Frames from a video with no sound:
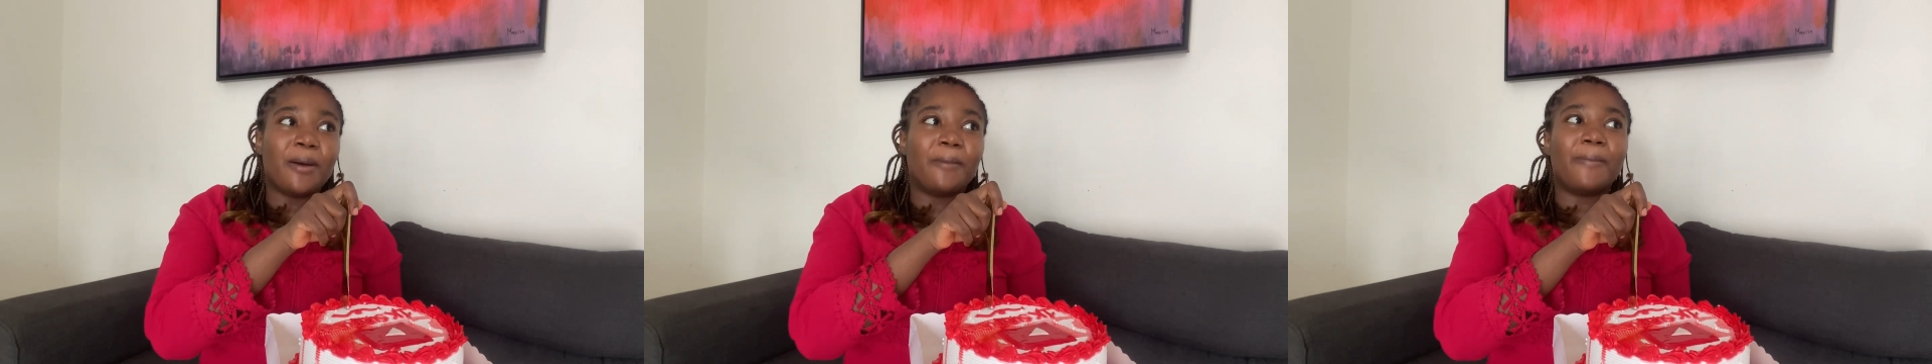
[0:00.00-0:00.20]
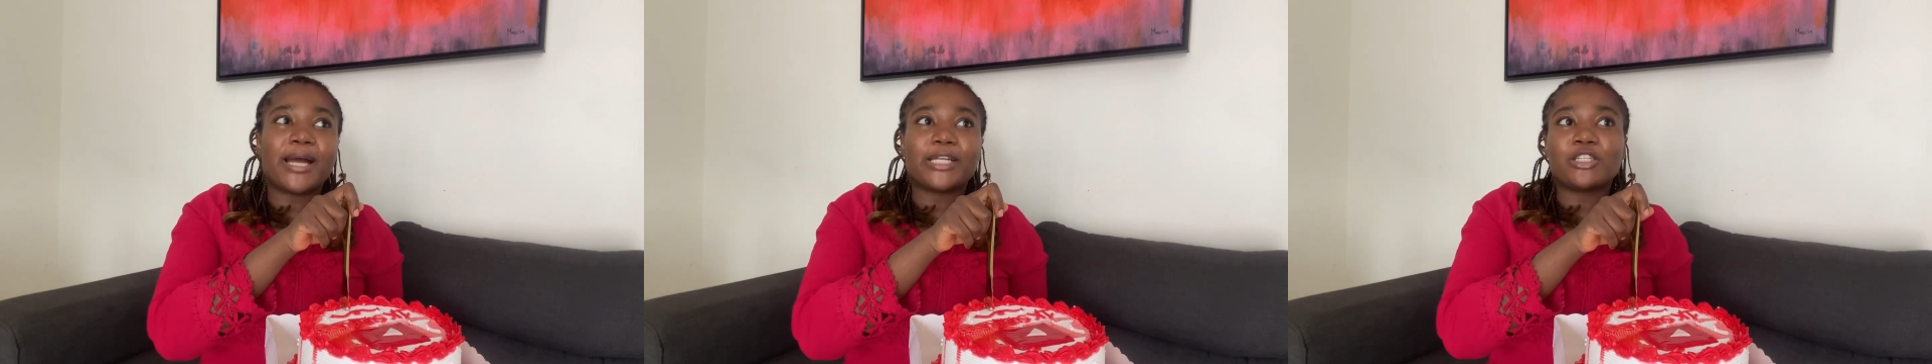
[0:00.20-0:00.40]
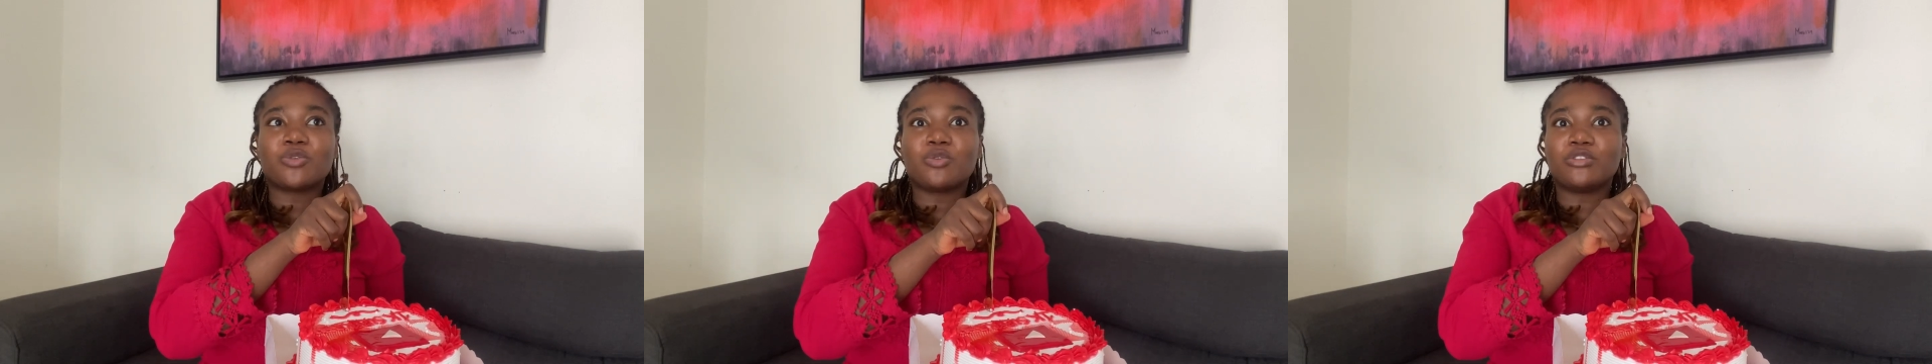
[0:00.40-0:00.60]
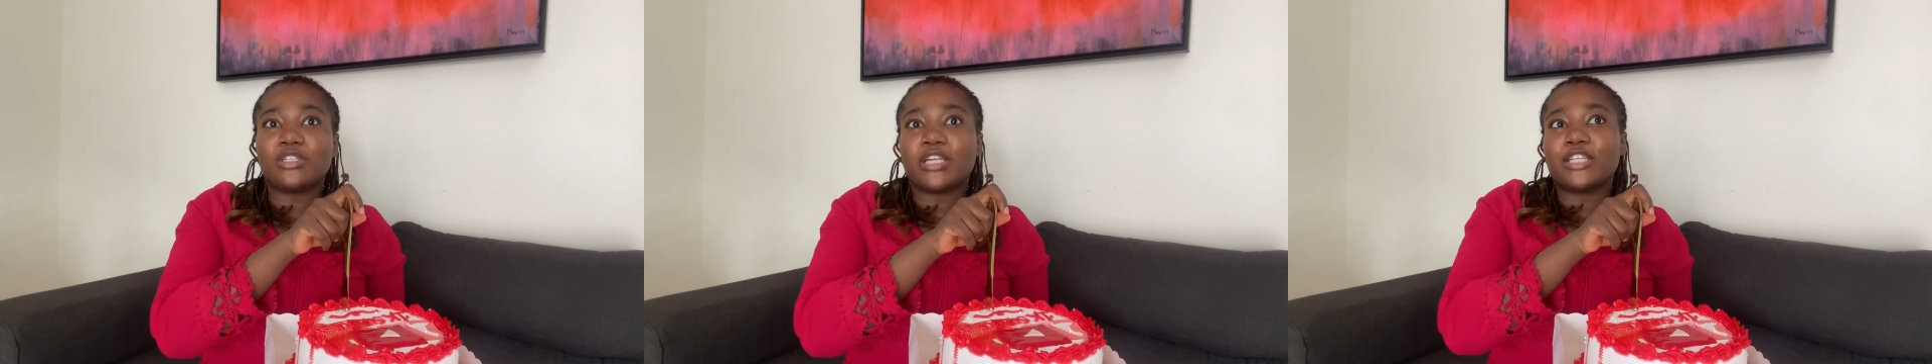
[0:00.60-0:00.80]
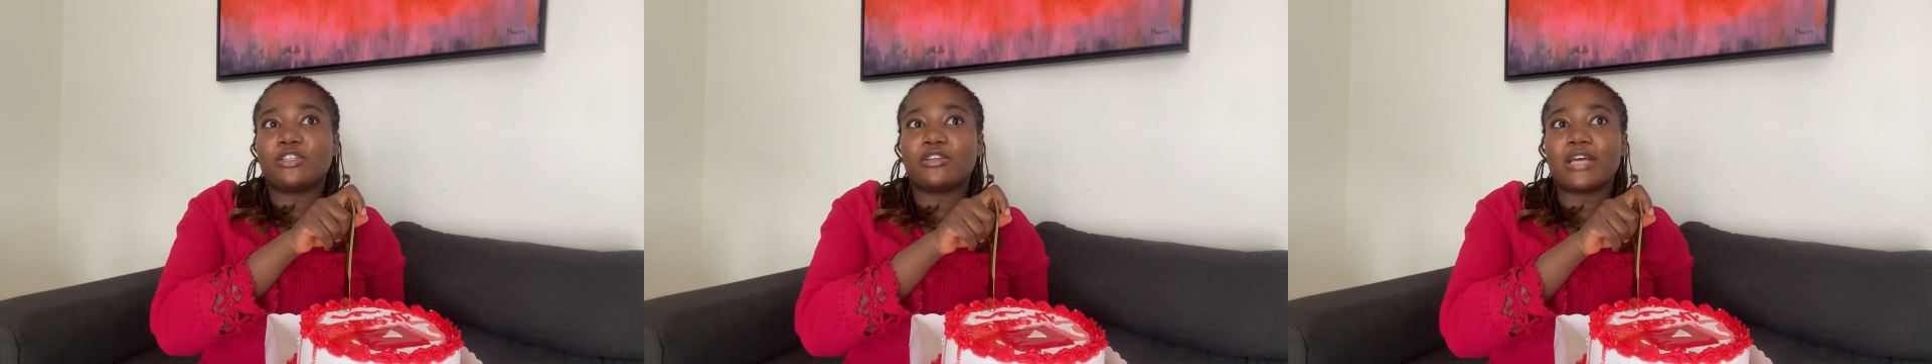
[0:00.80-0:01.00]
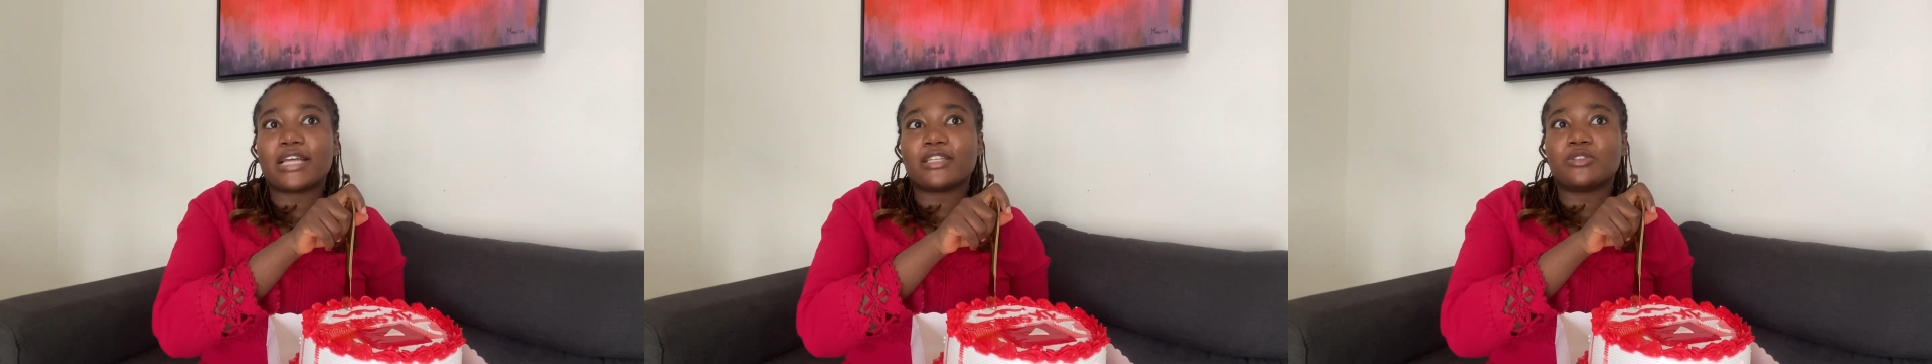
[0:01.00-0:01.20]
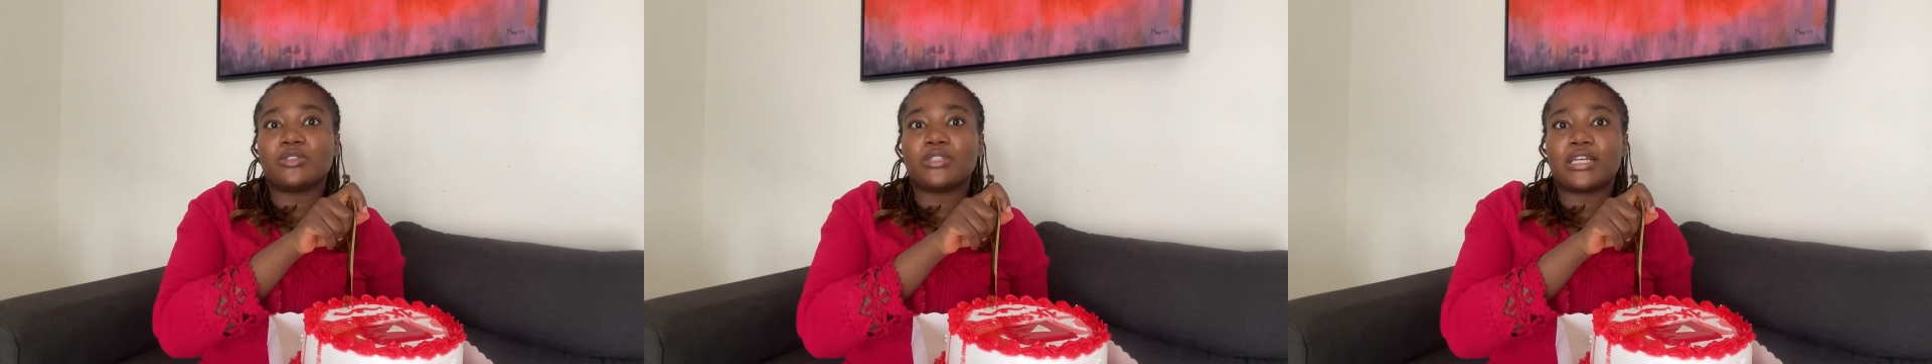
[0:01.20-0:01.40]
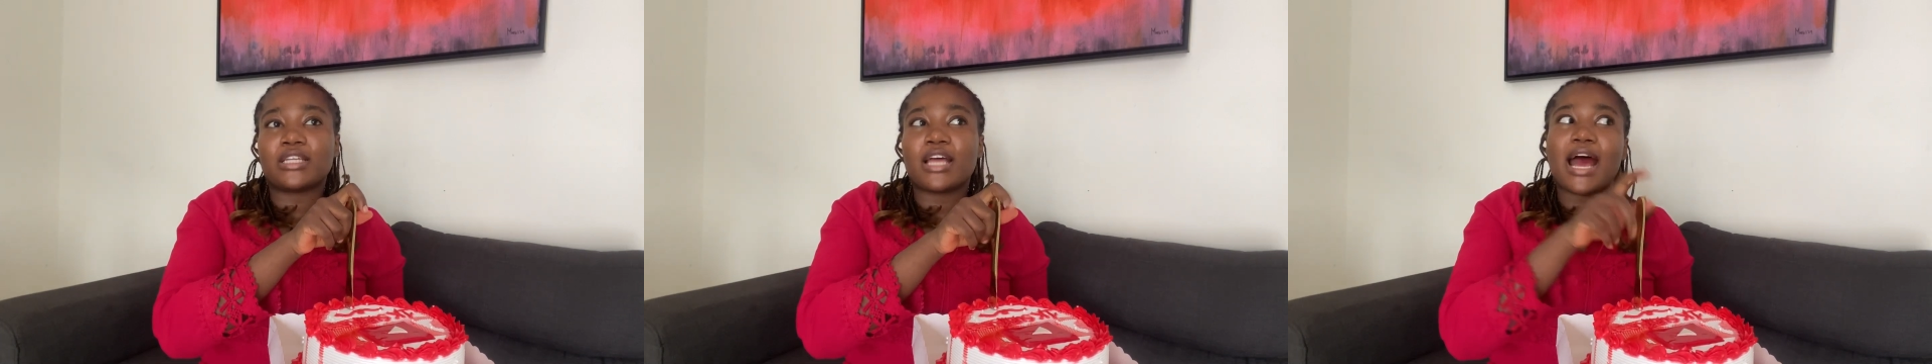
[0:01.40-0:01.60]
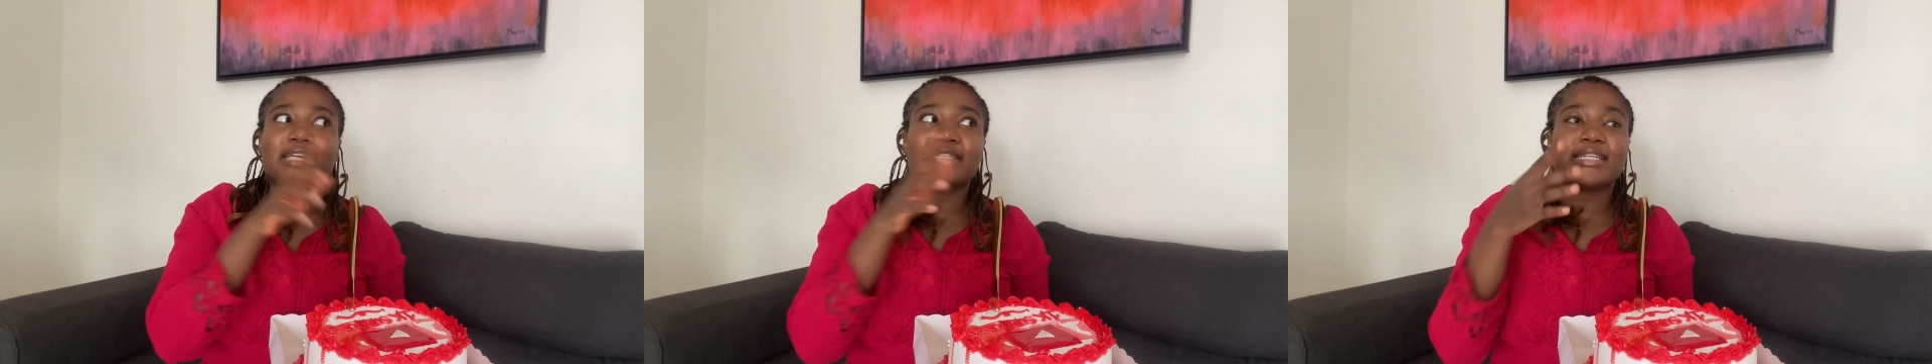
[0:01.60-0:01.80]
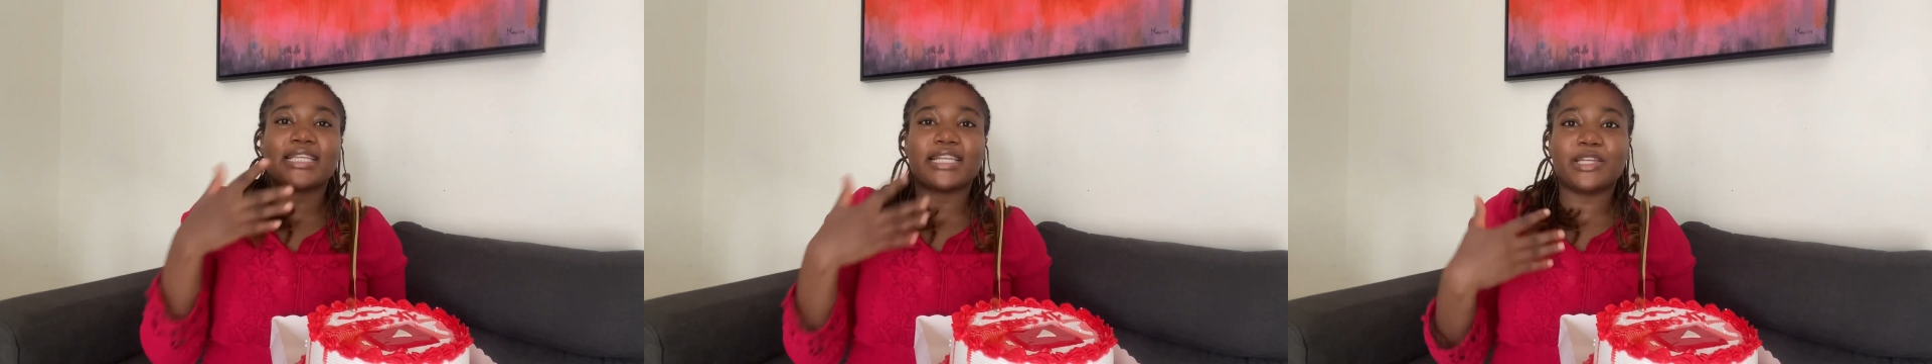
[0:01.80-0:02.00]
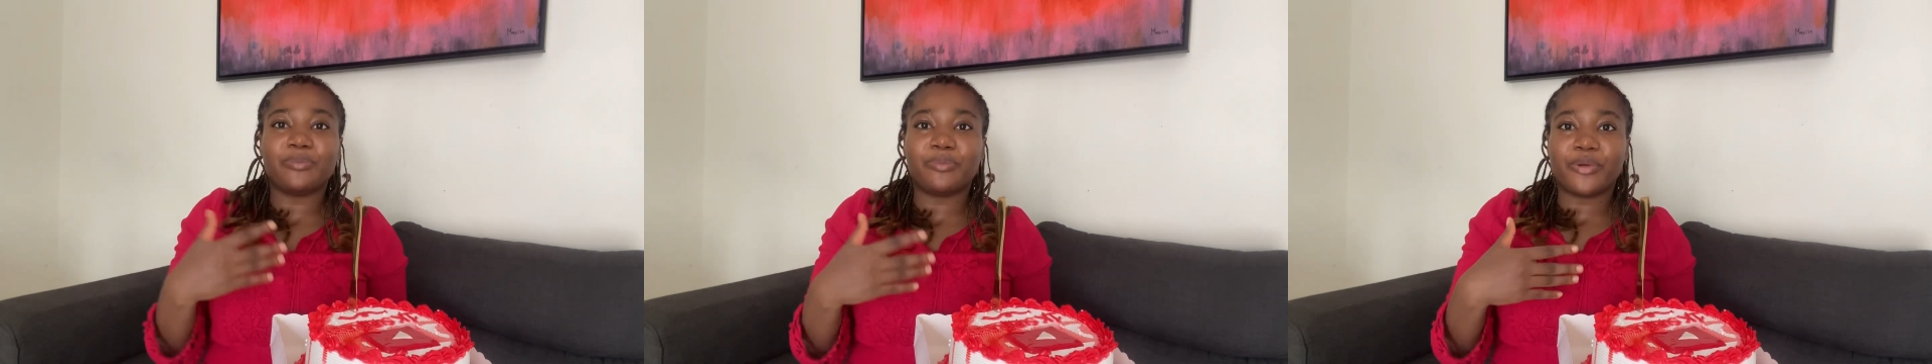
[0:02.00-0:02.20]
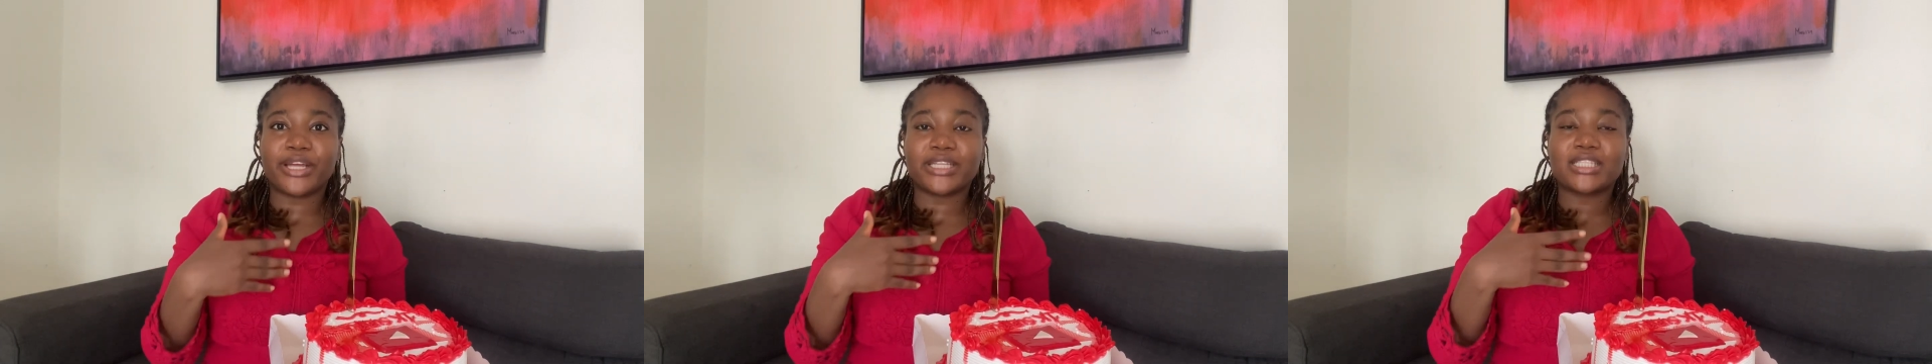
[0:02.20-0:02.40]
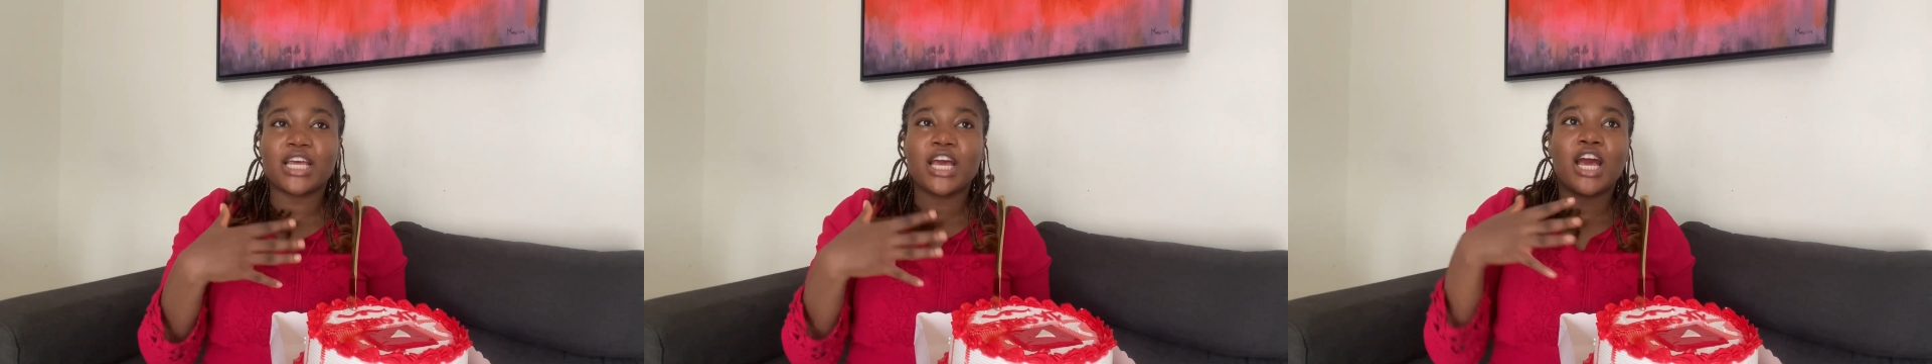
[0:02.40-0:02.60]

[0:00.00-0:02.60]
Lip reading: but I just want to let you guys know that as I celebrate,